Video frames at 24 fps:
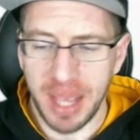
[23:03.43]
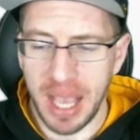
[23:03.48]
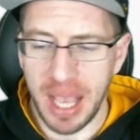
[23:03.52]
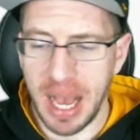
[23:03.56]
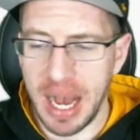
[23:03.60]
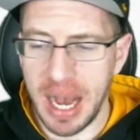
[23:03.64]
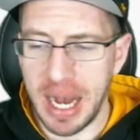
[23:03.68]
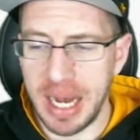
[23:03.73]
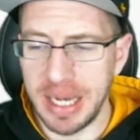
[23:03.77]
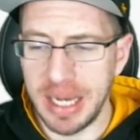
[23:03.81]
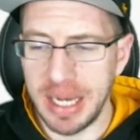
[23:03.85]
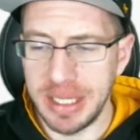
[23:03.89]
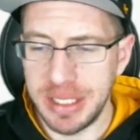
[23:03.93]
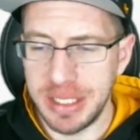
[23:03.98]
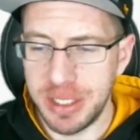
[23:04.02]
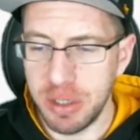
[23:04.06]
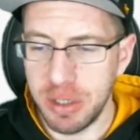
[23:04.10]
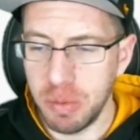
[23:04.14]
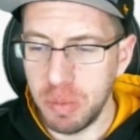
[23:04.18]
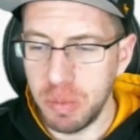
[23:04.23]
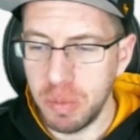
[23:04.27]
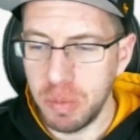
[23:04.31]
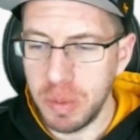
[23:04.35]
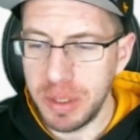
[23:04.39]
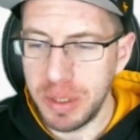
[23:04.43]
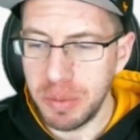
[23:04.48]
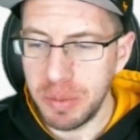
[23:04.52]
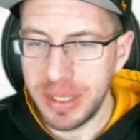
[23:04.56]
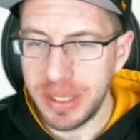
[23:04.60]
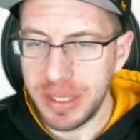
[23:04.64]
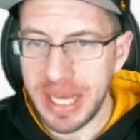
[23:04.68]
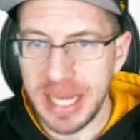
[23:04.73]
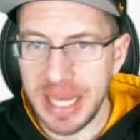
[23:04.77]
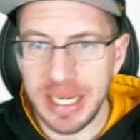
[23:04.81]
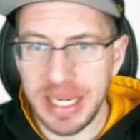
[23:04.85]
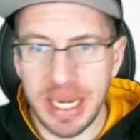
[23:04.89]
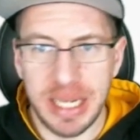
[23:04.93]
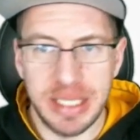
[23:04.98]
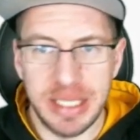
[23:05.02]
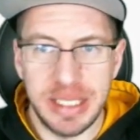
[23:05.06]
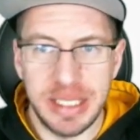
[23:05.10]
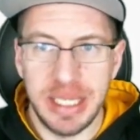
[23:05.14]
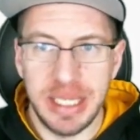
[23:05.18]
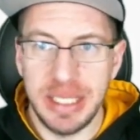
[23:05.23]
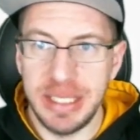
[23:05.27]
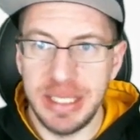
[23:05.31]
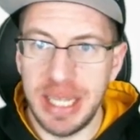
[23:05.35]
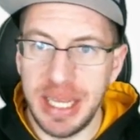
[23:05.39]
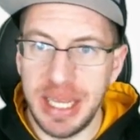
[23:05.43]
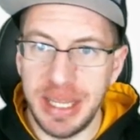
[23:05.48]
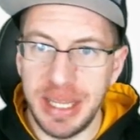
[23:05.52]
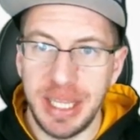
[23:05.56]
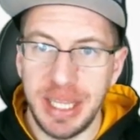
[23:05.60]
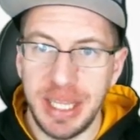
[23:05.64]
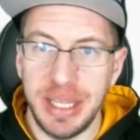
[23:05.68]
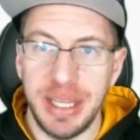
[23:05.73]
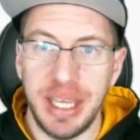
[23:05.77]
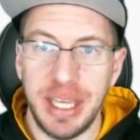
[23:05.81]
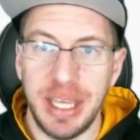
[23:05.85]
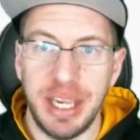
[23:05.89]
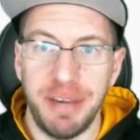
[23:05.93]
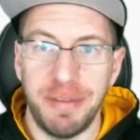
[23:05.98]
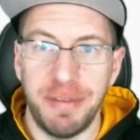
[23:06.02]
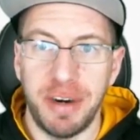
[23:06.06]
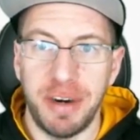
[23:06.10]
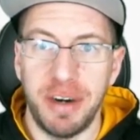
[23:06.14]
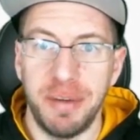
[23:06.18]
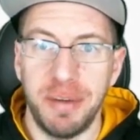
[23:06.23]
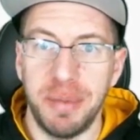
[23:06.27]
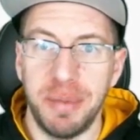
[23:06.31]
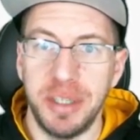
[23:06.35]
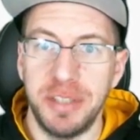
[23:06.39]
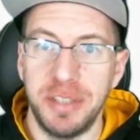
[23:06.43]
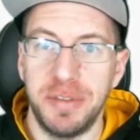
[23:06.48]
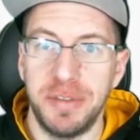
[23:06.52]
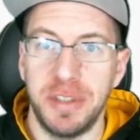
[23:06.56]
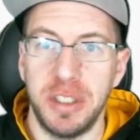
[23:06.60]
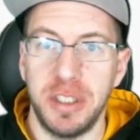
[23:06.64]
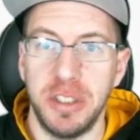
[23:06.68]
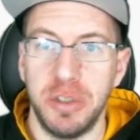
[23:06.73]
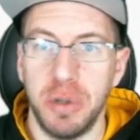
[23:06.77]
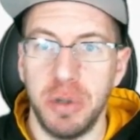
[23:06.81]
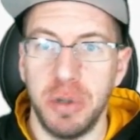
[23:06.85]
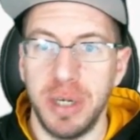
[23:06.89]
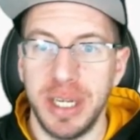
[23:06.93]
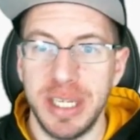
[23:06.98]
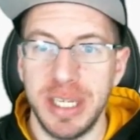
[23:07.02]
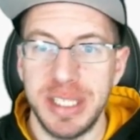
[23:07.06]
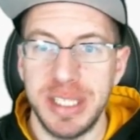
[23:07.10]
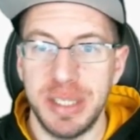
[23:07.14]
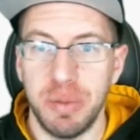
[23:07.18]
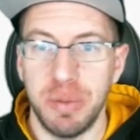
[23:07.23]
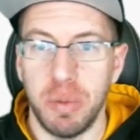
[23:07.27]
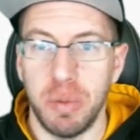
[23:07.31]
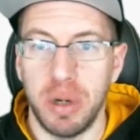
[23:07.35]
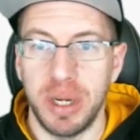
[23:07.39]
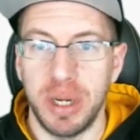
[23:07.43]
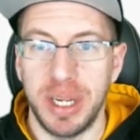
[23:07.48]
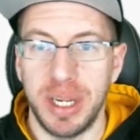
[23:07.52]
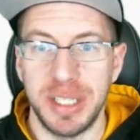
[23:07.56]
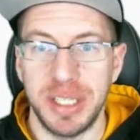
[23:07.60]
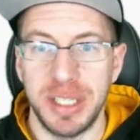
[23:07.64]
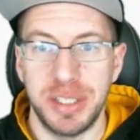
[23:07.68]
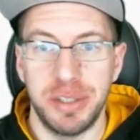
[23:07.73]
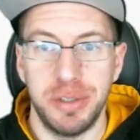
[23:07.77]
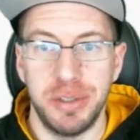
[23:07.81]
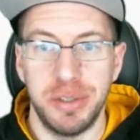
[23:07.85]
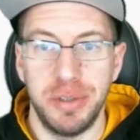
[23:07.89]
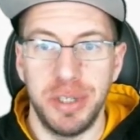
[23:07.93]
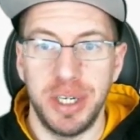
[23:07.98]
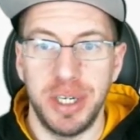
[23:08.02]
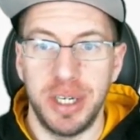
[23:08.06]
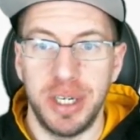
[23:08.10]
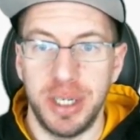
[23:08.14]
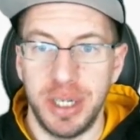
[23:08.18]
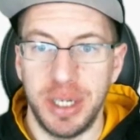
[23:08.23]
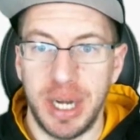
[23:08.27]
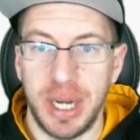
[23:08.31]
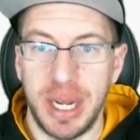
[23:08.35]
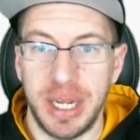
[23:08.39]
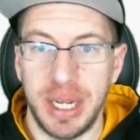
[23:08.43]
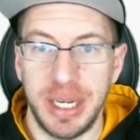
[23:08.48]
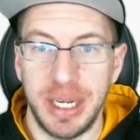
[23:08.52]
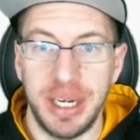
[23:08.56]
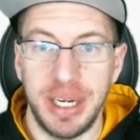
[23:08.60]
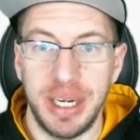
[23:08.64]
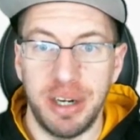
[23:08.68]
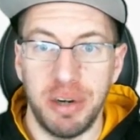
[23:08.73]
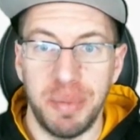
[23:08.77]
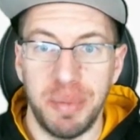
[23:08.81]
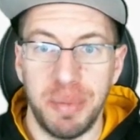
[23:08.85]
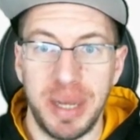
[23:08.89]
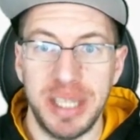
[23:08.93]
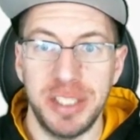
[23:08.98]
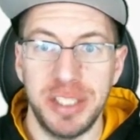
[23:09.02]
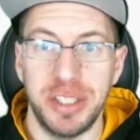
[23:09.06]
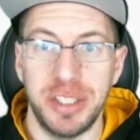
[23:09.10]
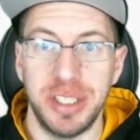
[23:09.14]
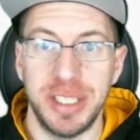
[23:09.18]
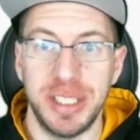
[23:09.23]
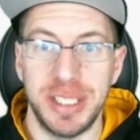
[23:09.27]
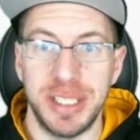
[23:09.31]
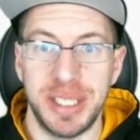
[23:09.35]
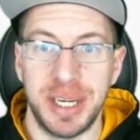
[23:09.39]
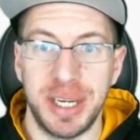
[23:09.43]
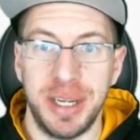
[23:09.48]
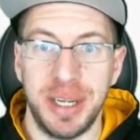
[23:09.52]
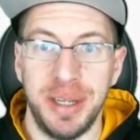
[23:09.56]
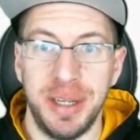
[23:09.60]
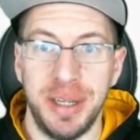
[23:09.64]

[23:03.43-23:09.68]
So with that, Taint, thank you very much for joining us and walking us through your hero masteries.